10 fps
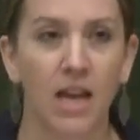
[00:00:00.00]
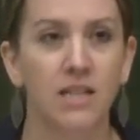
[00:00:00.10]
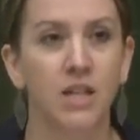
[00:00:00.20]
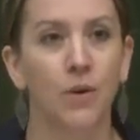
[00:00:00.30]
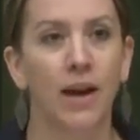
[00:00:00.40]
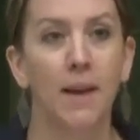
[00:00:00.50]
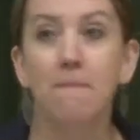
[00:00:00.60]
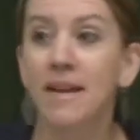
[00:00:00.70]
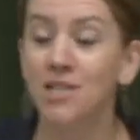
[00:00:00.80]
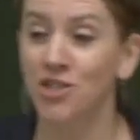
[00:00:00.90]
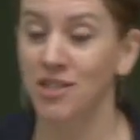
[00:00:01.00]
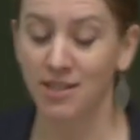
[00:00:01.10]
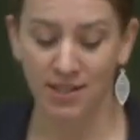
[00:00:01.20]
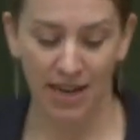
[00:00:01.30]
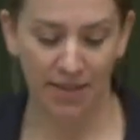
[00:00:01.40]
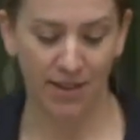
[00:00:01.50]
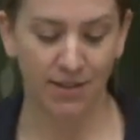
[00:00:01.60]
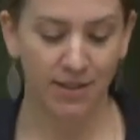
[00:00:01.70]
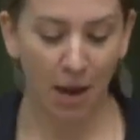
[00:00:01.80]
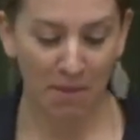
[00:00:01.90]
And so I mentioned at the
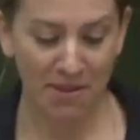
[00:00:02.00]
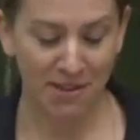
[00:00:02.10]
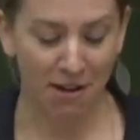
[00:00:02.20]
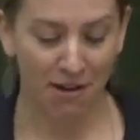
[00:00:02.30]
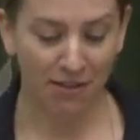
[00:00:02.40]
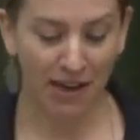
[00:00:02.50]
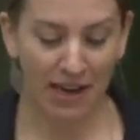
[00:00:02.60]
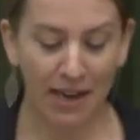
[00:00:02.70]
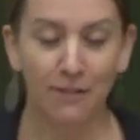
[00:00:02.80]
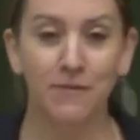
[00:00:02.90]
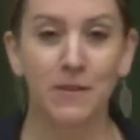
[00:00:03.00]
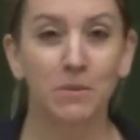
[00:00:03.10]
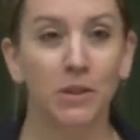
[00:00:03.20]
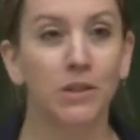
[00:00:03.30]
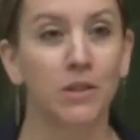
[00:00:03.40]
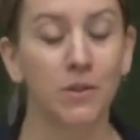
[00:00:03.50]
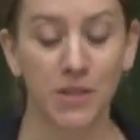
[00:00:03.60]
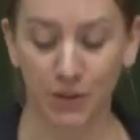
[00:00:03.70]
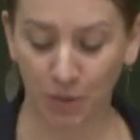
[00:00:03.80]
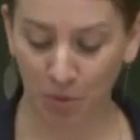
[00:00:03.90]
top of the talk that I have some good
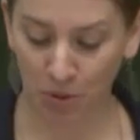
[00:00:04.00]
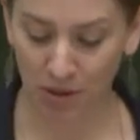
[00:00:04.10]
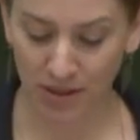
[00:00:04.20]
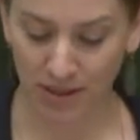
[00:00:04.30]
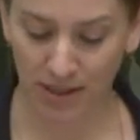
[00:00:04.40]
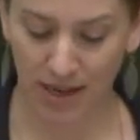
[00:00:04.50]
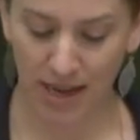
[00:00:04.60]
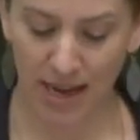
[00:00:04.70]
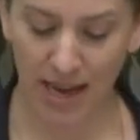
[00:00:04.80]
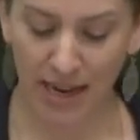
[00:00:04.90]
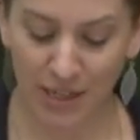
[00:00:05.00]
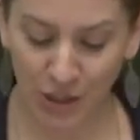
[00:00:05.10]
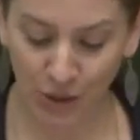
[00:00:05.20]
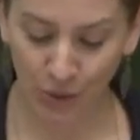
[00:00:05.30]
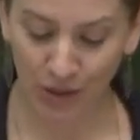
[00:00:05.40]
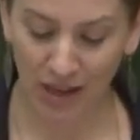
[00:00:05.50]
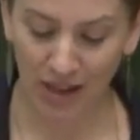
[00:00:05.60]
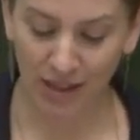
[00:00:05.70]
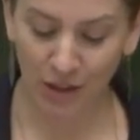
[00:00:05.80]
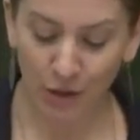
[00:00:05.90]
news to report, and I do.
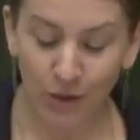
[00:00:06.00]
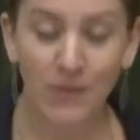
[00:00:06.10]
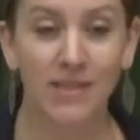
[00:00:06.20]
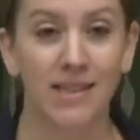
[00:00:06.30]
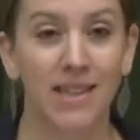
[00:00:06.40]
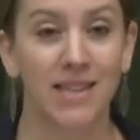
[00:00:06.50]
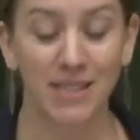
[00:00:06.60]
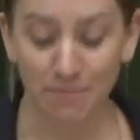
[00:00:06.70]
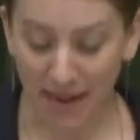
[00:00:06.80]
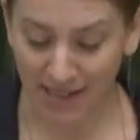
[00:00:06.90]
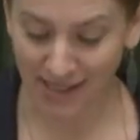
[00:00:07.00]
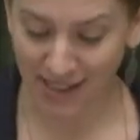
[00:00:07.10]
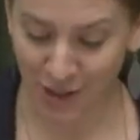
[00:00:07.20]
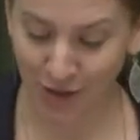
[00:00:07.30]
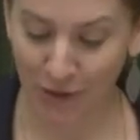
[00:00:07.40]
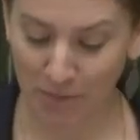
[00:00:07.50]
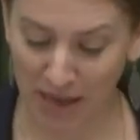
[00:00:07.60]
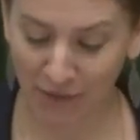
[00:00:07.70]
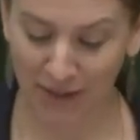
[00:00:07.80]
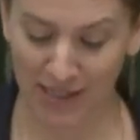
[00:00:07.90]
The good news is that this message of the
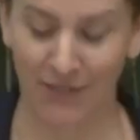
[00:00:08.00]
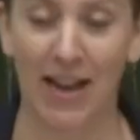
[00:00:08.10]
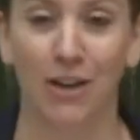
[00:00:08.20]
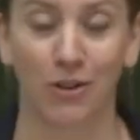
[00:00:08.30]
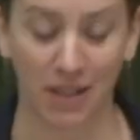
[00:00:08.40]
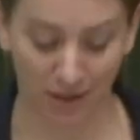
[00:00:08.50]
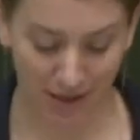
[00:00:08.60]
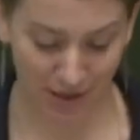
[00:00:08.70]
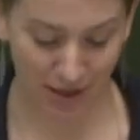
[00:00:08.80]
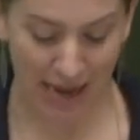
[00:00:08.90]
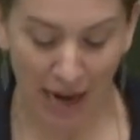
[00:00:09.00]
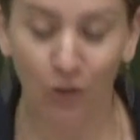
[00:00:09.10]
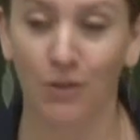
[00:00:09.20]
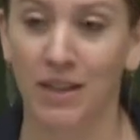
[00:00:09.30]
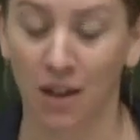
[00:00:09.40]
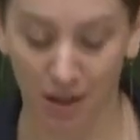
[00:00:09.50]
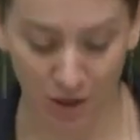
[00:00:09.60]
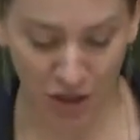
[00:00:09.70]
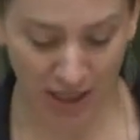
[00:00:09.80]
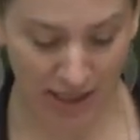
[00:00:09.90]
benefits of
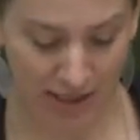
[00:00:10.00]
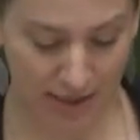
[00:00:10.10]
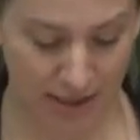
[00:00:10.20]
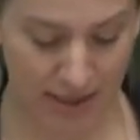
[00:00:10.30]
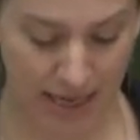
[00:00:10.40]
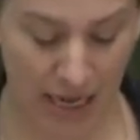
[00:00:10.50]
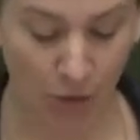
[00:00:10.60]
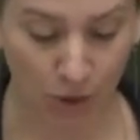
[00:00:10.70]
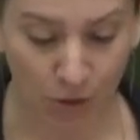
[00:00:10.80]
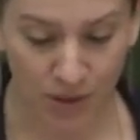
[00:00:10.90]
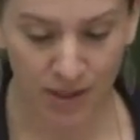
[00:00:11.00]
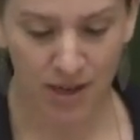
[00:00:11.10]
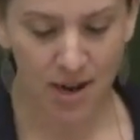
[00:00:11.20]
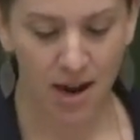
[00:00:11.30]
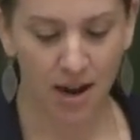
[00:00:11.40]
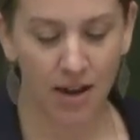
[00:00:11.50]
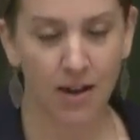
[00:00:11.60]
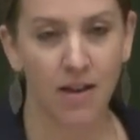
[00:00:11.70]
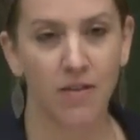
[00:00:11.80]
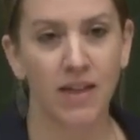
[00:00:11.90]
agroecology is taking root.
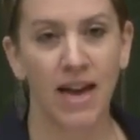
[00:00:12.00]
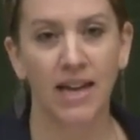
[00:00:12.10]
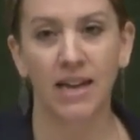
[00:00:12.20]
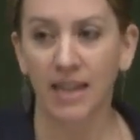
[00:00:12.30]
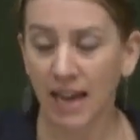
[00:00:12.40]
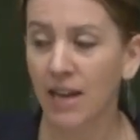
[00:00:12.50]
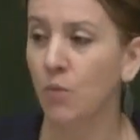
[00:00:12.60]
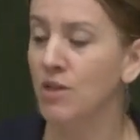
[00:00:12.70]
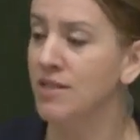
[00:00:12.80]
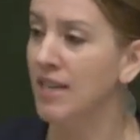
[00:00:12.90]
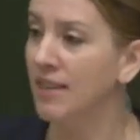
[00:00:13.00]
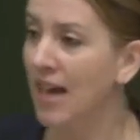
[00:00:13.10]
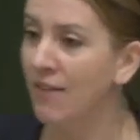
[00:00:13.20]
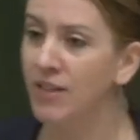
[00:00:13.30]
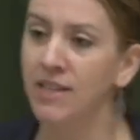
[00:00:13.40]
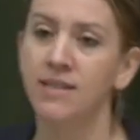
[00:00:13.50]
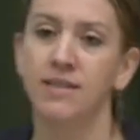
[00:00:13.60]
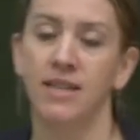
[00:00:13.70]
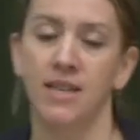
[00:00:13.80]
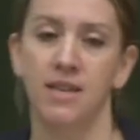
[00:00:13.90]
Uh, that again, we're seeing the
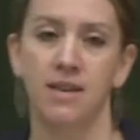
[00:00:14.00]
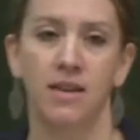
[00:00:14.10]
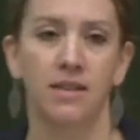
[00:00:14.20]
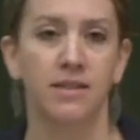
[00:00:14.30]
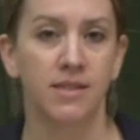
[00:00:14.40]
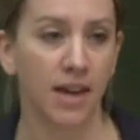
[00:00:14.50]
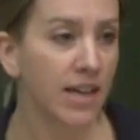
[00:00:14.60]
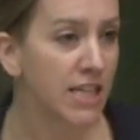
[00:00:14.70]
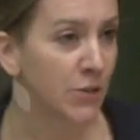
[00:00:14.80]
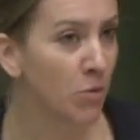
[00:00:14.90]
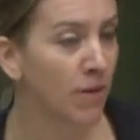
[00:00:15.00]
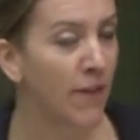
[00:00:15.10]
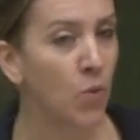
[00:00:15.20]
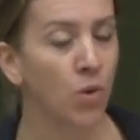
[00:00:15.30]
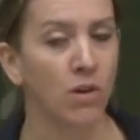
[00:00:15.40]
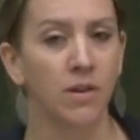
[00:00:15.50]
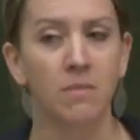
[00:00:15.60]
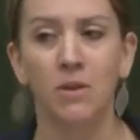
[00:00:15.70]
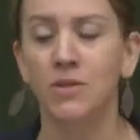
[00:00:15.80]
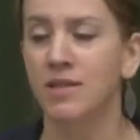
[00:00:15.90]
evidence in studies from around the world.
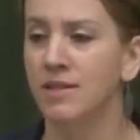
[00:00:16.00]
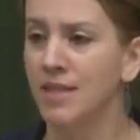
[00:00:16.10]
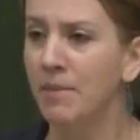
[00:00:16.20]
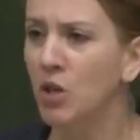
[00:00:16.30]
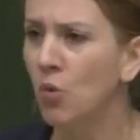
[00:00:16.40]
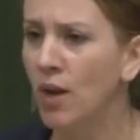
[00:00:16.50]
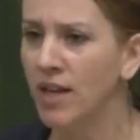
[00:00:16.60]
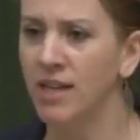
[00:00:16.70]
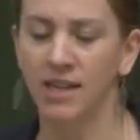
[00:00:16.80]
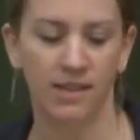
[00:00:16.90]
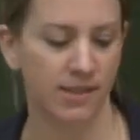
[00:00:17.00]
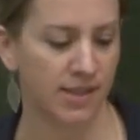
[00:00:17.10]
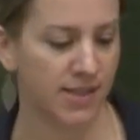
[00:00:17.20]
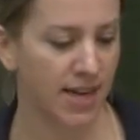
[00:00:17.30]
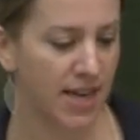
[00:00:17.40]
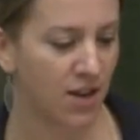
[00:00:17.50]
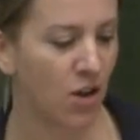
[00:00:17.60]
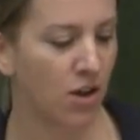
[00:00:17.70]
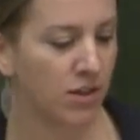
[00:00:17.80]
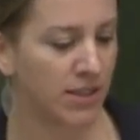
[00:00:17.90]
The most seminal one is a study
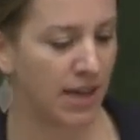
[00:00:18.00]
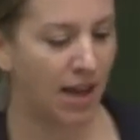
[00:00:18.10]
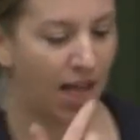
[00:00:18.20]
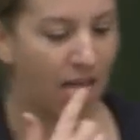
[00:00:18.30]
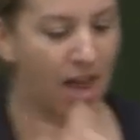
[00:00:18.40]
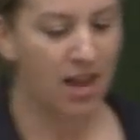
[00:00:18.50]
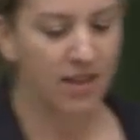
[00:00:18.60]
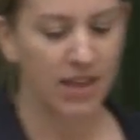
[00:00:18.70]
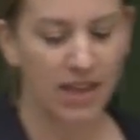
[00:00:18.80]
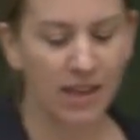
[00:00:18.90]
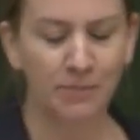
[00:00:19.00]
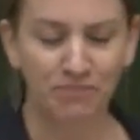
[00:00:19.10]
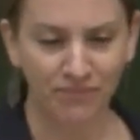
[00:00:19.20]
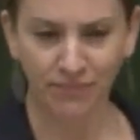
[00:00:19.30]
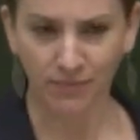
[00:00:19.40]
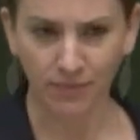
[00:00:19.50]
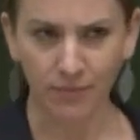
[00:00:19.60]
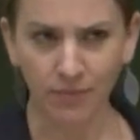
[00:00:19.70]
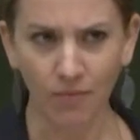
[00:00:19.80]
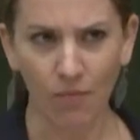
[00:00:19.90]
called uh, the
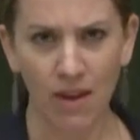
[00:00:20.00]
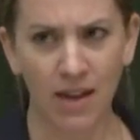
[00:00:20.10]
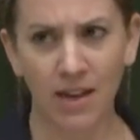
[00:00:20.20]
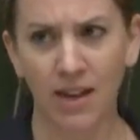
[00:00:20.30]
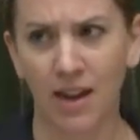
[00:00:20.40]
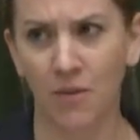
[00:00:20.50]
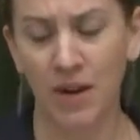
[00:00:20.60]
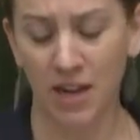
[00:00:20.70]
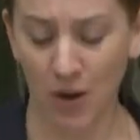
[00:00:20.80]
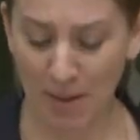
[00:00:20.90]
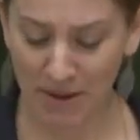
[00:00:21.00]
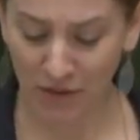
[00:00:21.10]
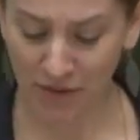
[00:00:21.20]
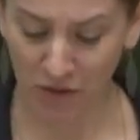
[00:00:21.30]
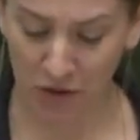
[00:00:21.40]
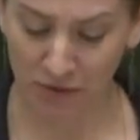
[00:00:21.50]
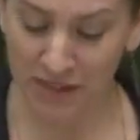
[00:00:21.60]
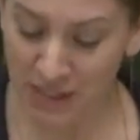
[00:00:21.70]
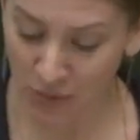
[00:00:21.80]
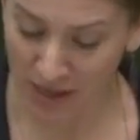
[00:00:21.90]
uh, and I want to know how many of you have ever heard
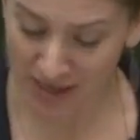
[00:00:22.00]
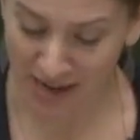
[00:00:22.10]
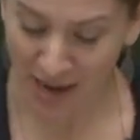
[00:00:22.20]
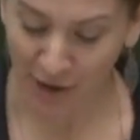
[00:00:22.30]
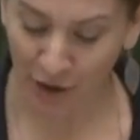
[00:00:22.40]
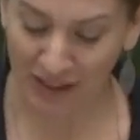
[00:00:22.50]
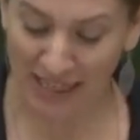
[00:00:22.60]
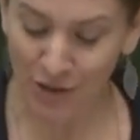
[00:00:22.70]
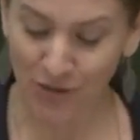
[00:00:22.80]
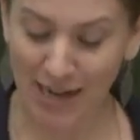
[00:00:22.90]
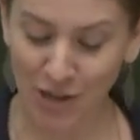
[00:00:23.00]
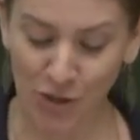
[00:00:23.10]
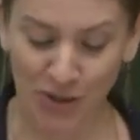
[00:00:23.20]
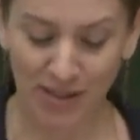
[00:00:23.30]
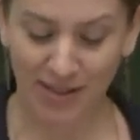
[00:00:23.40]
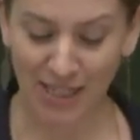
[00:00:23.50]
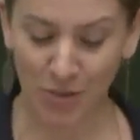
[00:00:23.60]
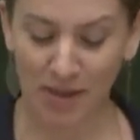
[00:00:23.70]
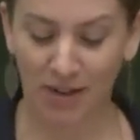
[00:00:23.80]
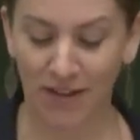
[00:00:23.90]
of this one, called the International
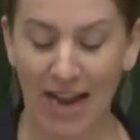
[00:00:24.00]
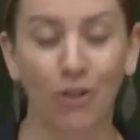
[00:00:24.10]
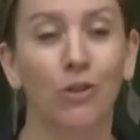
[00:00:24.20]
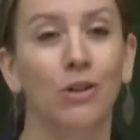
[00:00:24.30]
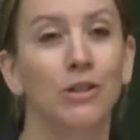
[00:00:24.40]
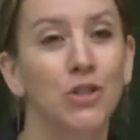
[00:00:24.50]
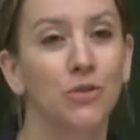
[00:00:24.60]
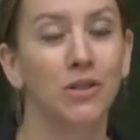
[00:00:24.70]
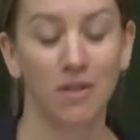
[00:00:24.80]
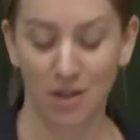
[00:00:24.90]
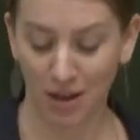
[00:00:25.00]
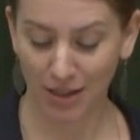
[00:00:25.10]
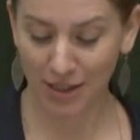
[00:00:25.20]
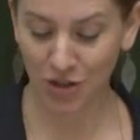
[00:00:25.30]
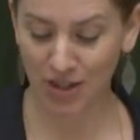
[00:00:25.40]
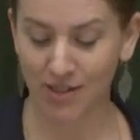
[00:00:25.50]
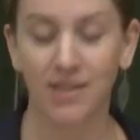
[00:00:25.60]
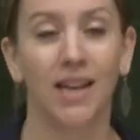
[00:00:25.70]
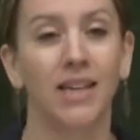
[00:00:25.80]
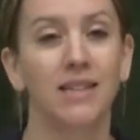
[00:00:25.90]
Assessment of Agricultural Knowledge and
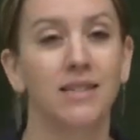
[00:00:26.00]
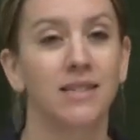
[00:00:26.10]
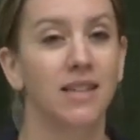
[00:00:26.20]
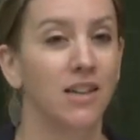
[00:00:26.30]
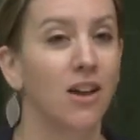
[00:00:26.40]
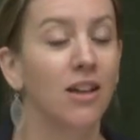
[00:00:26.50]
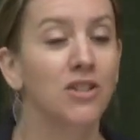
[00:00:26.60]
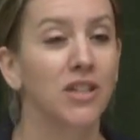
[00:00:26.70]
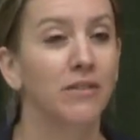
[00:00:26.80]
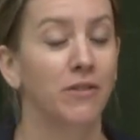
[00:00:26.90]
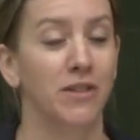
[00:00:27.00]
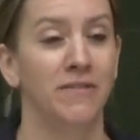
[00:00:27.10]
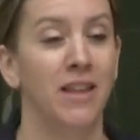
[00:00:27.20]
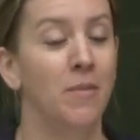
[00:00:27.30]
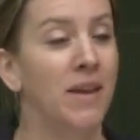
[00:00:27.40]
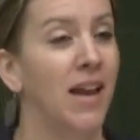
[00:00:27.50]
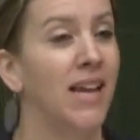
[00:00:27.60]
Science Technology for Development.